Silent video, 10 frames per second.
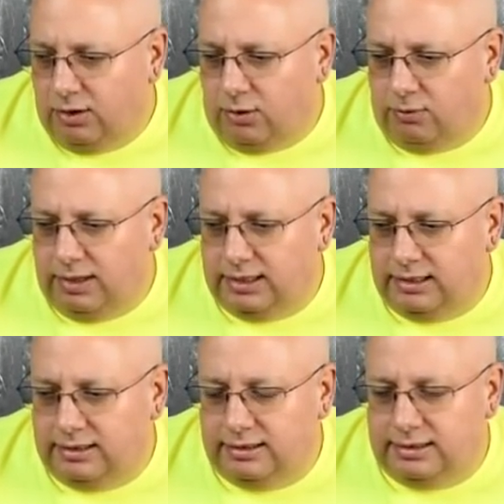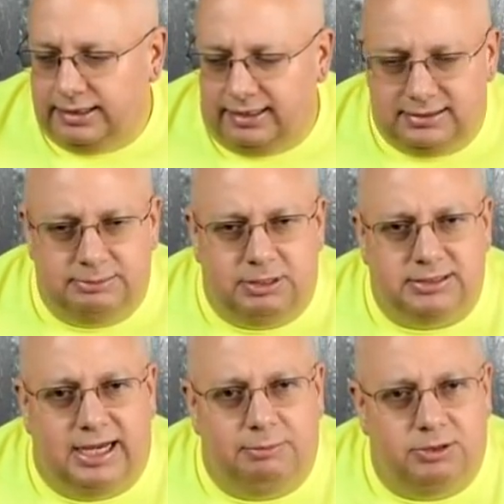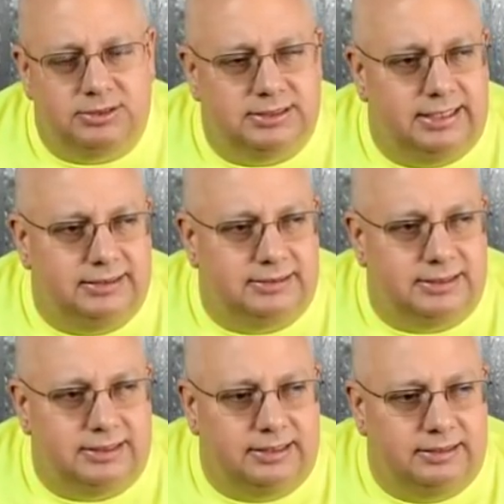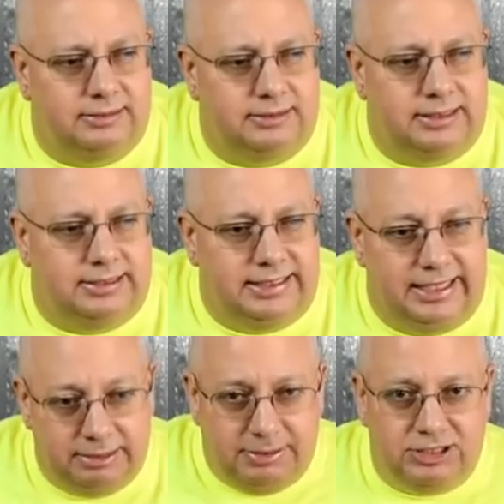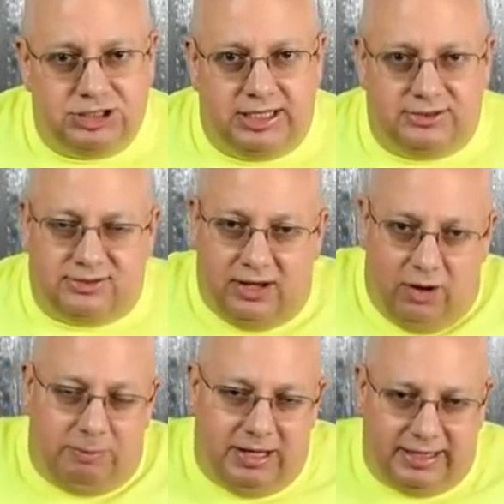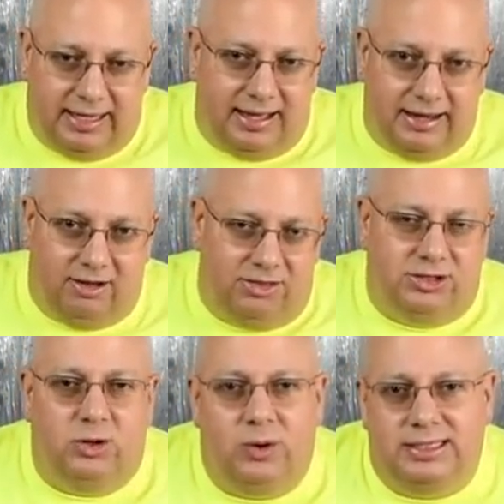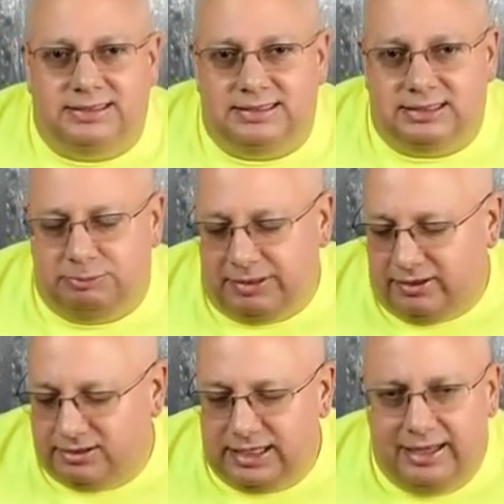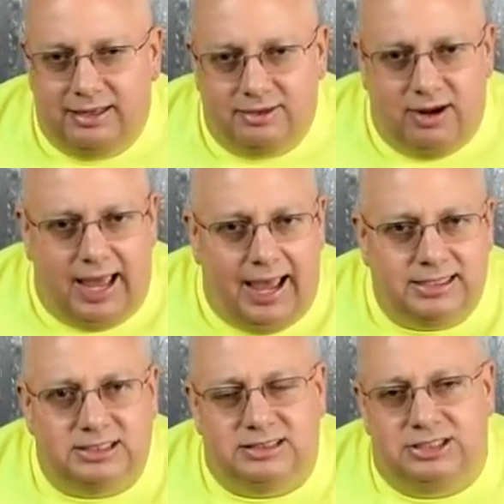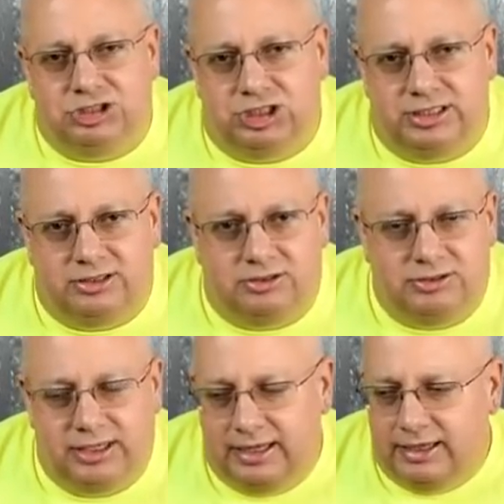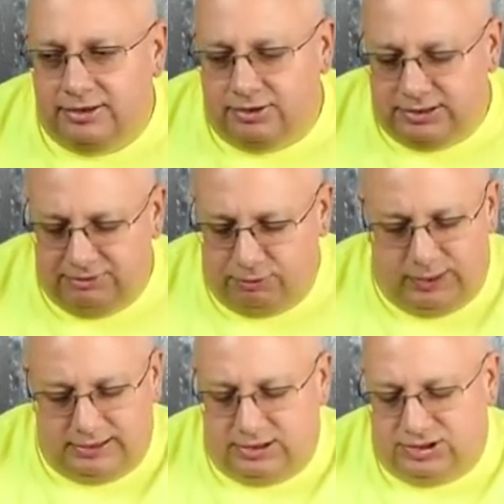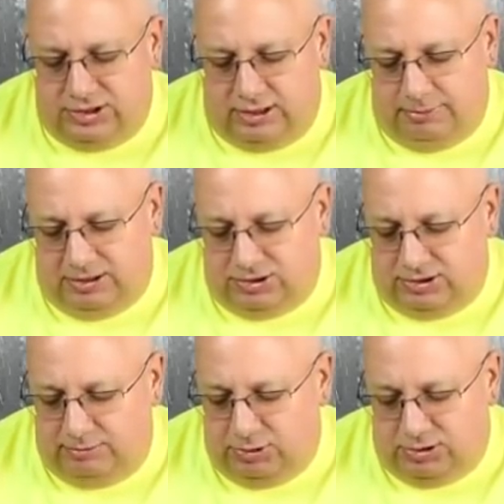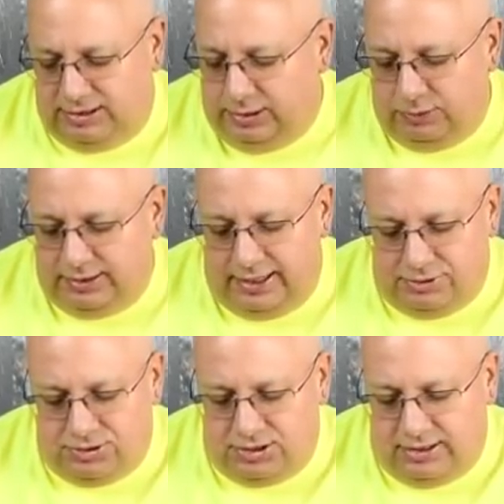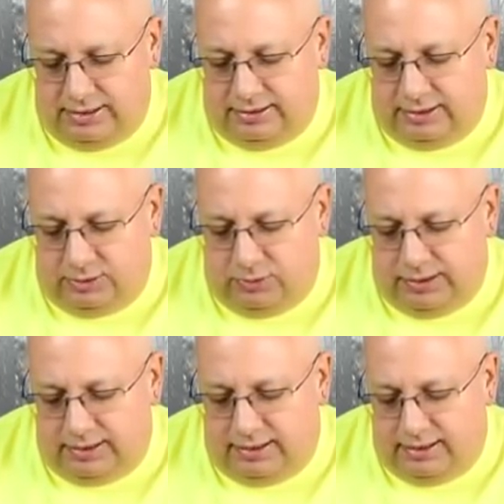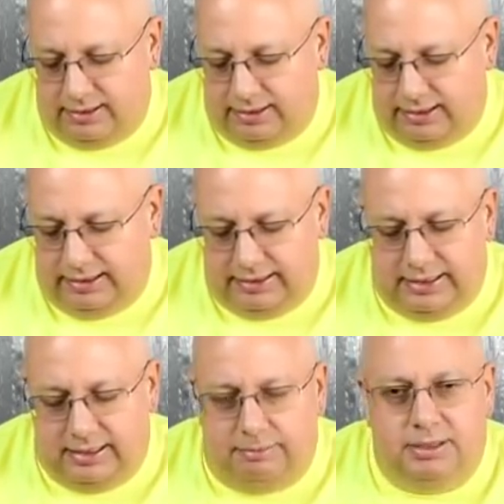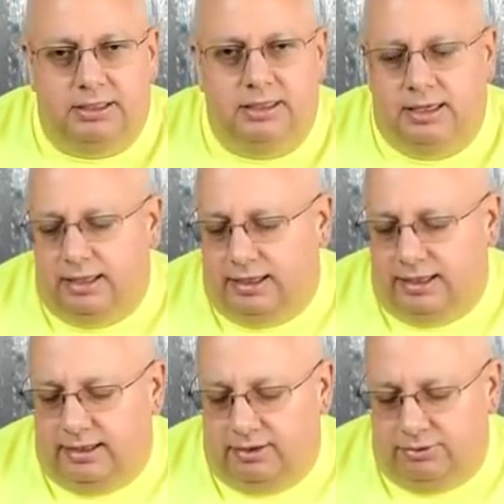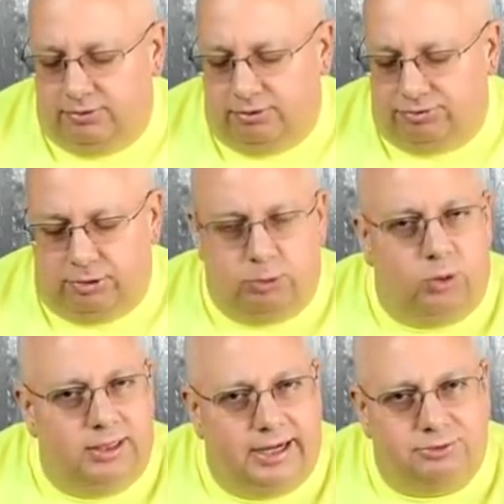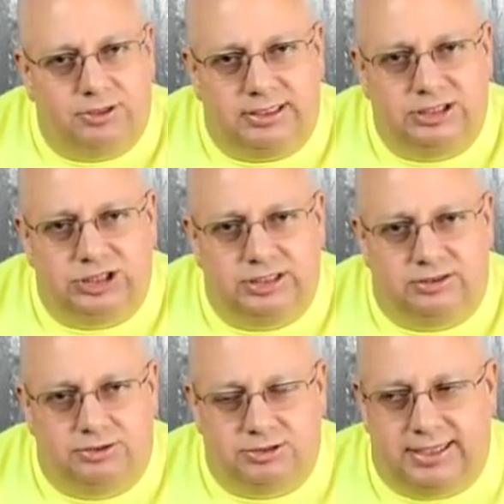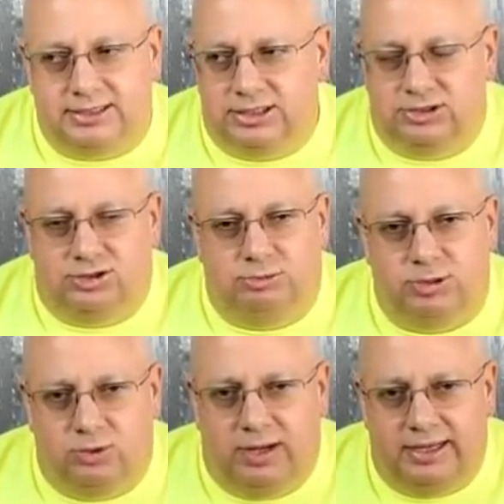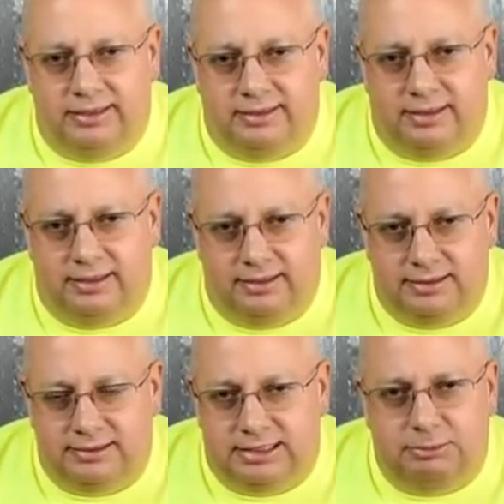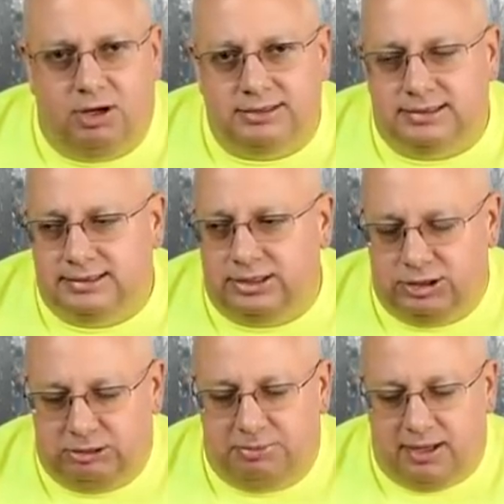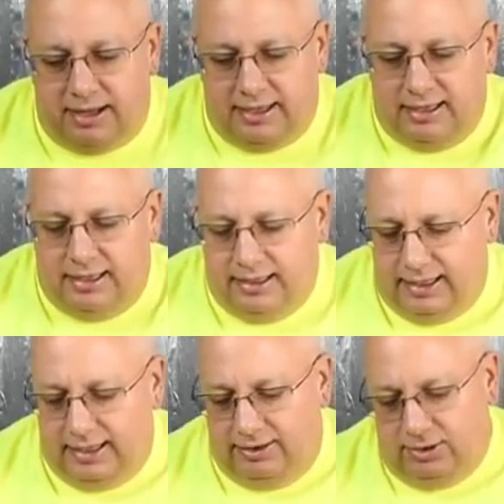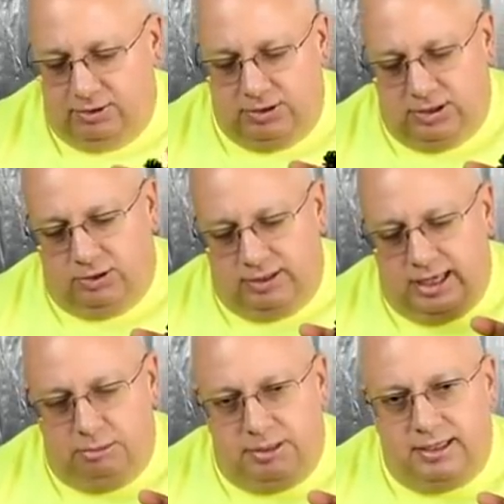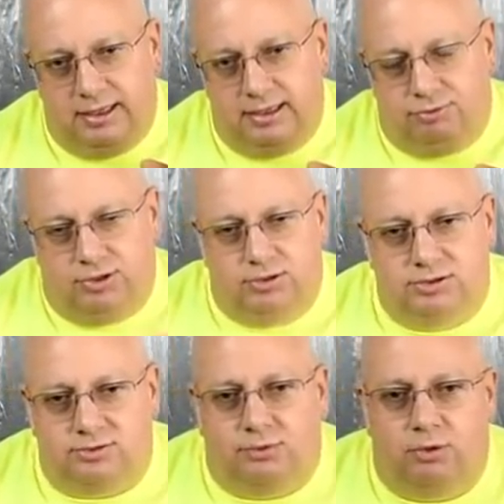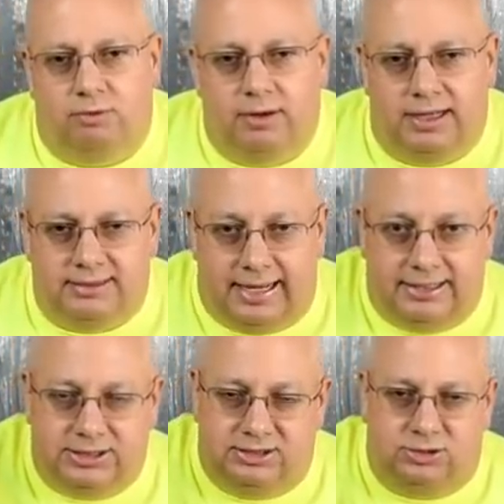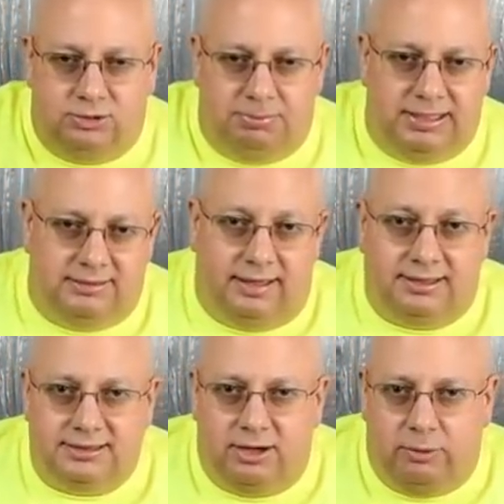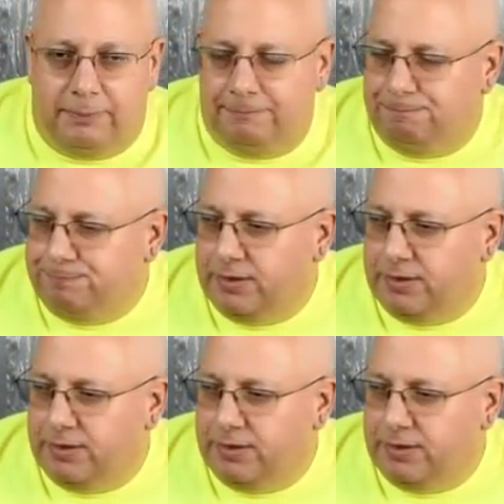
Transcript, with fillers: or uh, yeah, CMOS cameras that, uh, that the image gets, oh my god, all the noise disappears. They're actually chilled. There are different ways to chill them. They chill them using liquid nitrogen, liquid uh, helium. Uh, they're uh, thermoelectrically chilled. There's actually consumer grade uh, CMOSs that you can buy, and they're you know yay big for use for uh, attaching to a big telescope.